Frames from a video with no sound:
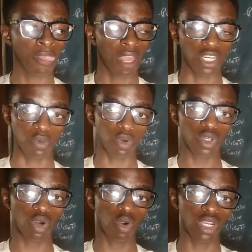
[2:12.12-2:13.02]
the
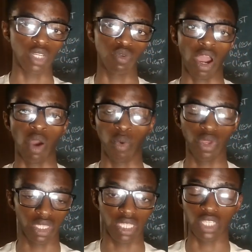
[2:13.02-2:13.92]
protocol
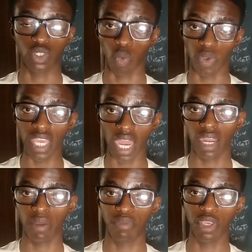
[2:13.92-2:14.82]
that we
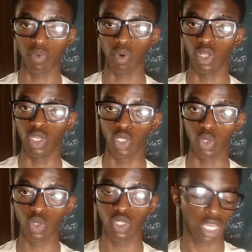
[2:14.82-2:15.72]
people
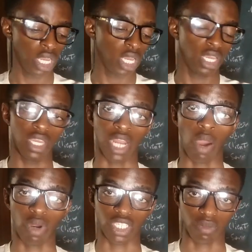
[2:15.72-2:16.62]
use in
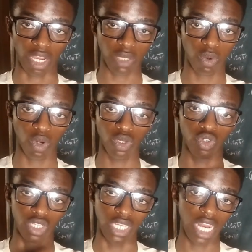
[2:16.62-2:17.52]
our smartphone
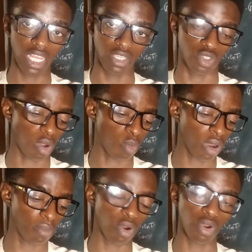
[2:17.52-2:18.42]
to dial is
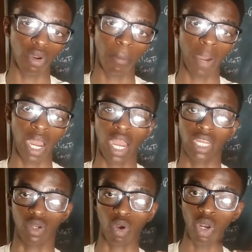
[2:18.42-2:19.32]
someone phone number
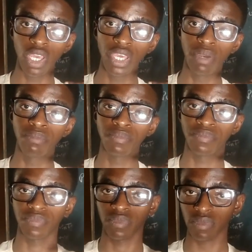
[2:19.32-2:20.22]
and call him.
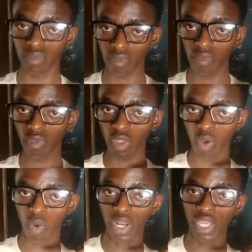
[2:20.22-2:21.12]

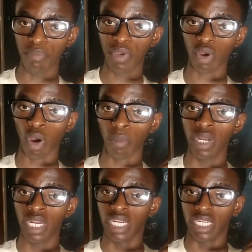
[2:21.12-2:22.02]
When he pick up,
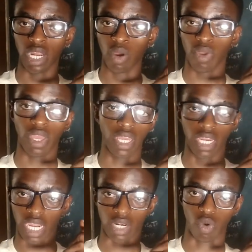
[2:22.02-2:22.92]
now we
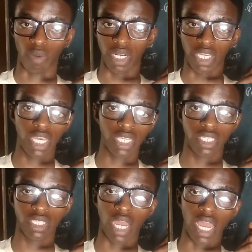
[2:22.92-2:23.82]
can communicate.
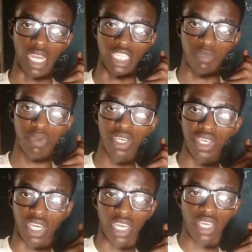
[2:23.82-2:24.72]
I can speak, he
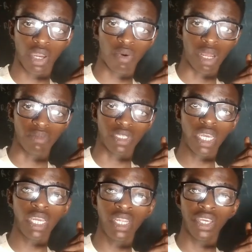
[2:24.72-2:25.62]
can hear what I'm
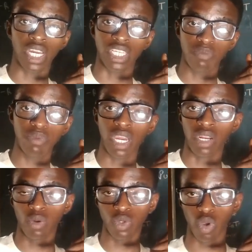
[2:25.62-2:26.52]
saying, he can speak, and
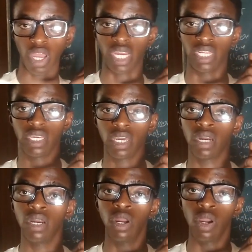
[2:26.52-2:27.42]
also I can hear
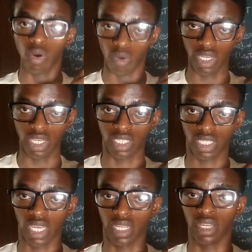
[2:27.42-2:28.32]
what he is
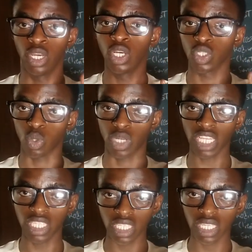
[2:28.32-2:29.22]
saying. So that
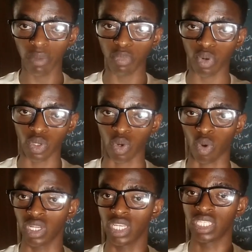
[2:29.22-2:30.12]

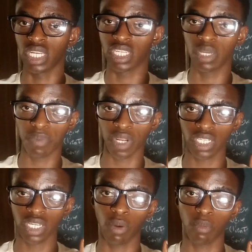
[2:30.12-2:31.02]
protocol is a
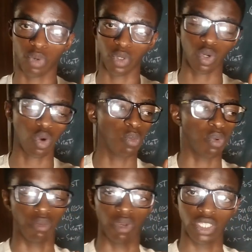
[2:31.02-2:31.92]
different protocol
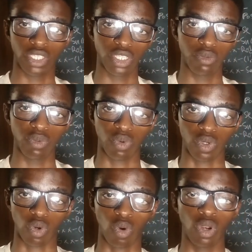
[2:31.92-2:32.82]
from HTTP
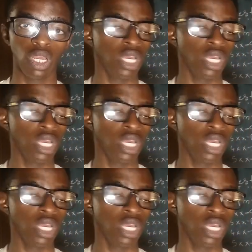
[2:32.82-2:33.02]
protocol.